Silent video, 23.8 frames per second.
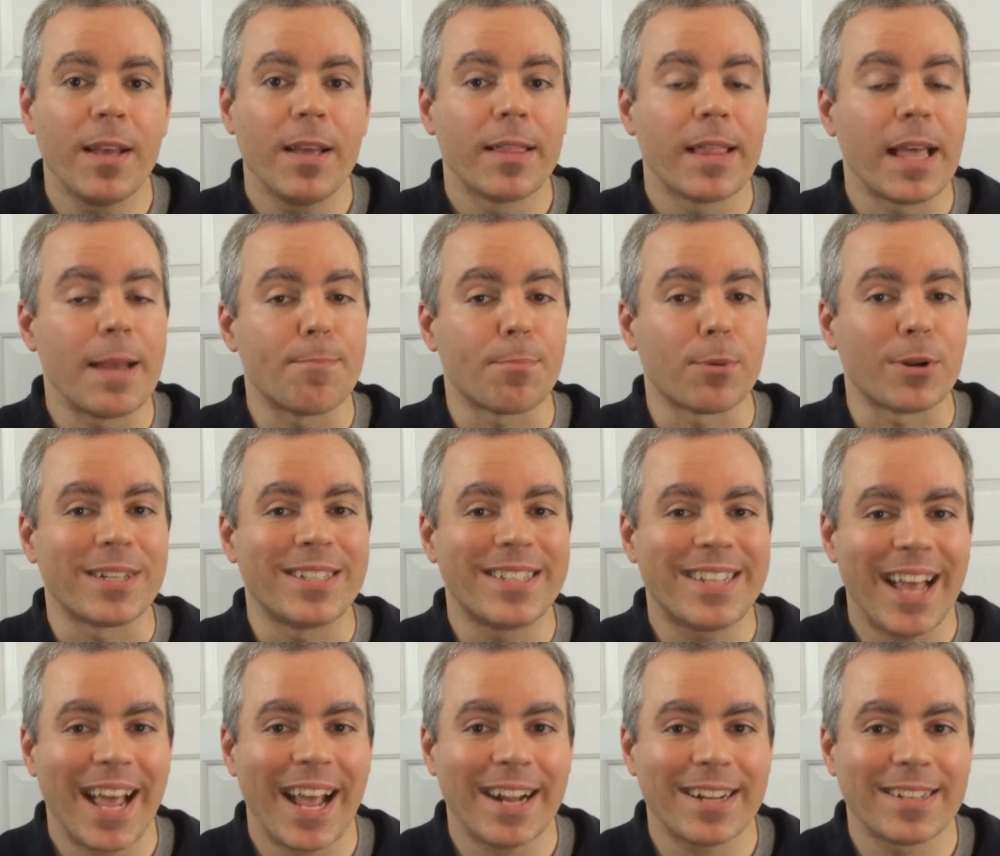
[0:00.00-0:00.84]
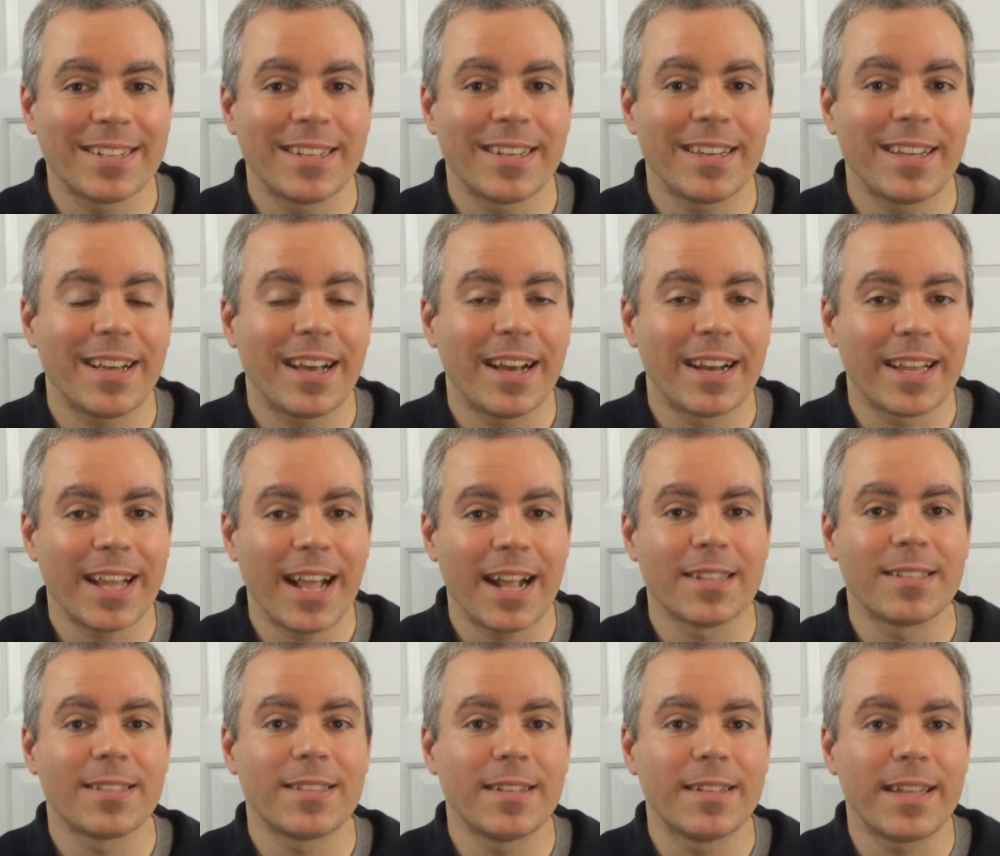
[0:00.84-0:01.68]
They protect
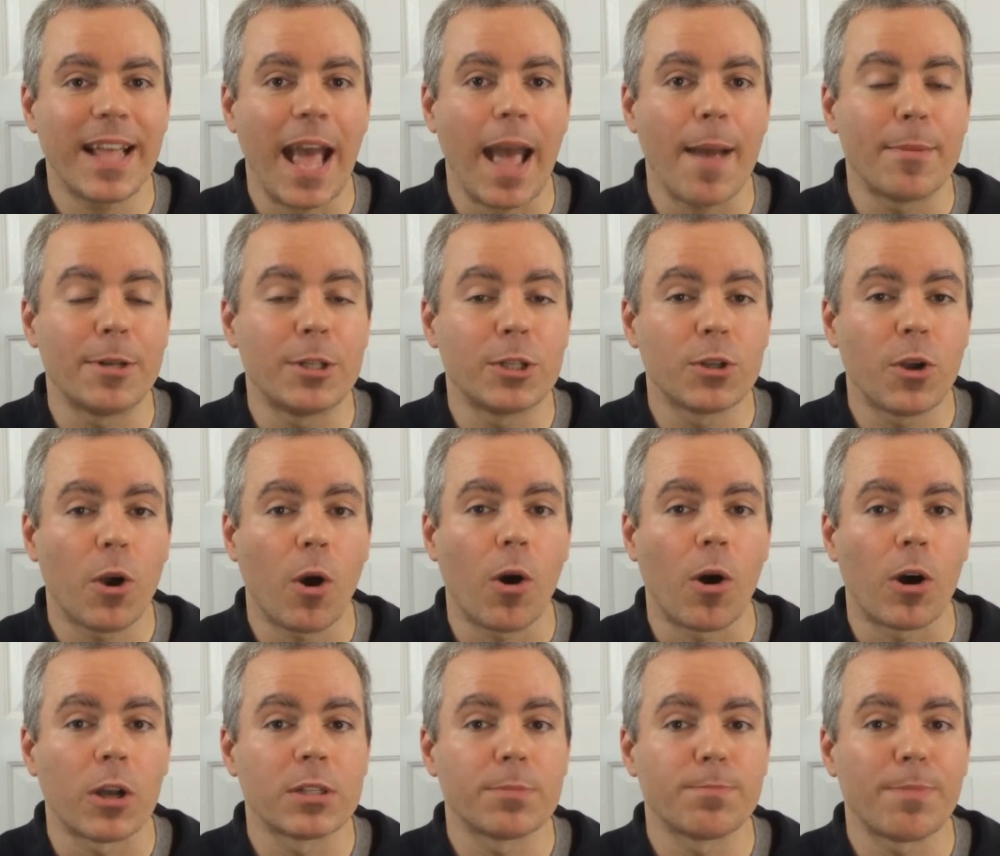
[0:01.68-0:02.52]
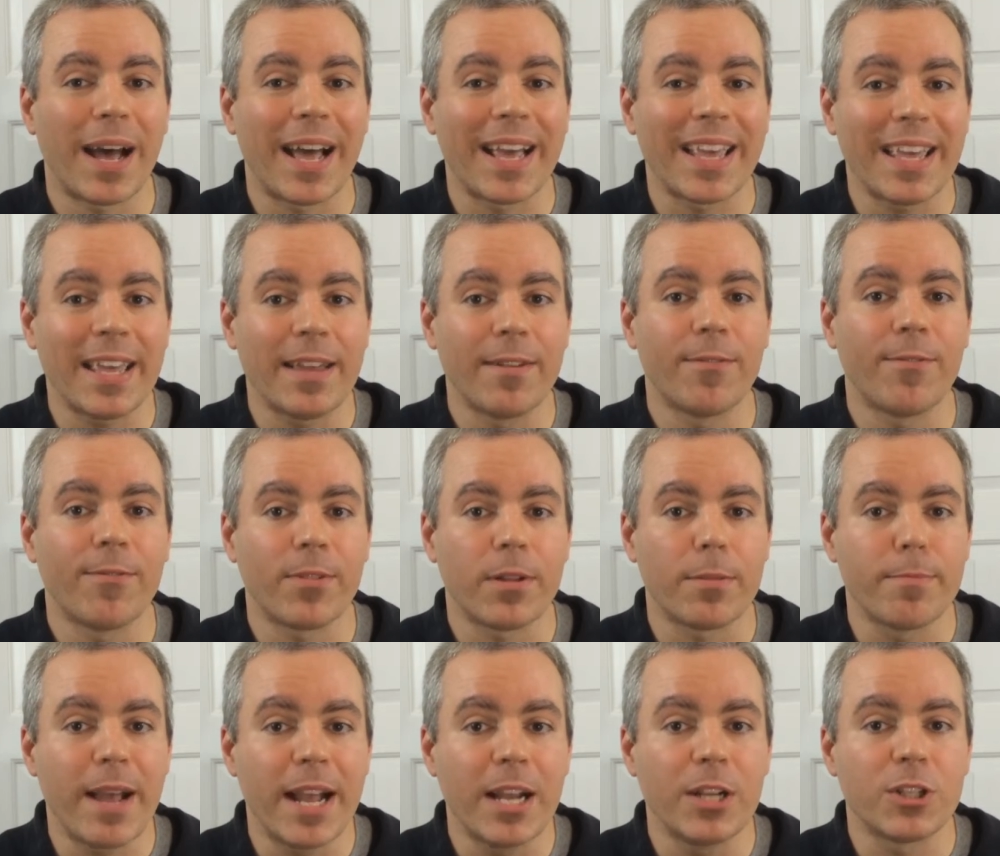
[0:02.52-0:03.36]
against the damage caused by
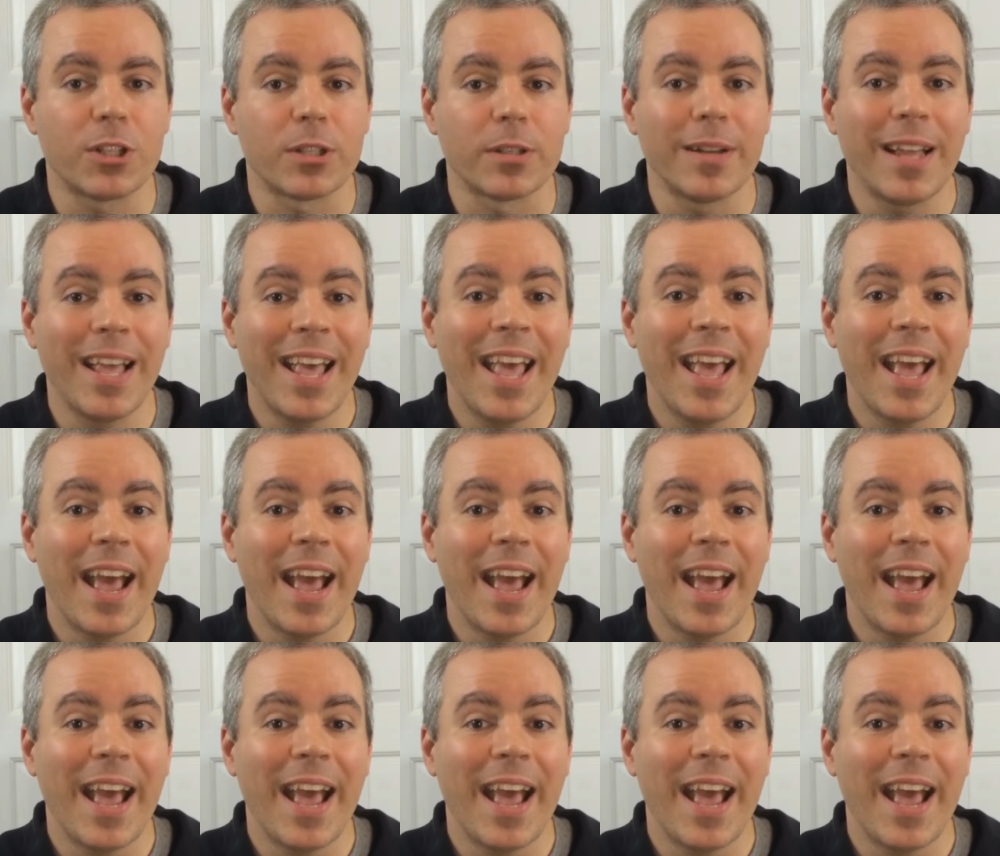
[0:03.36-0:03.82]
inflammation,